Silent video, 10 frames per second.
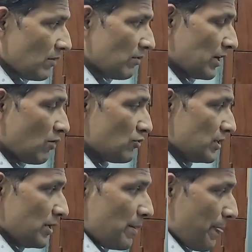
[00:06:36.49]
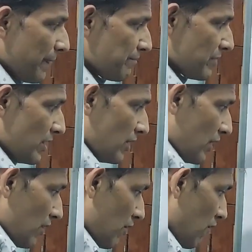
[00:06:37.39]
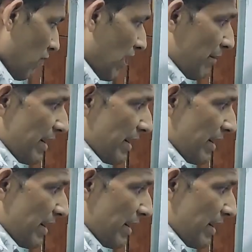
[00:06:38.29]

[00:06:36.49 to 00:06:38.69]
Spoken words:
Okay, now you see 1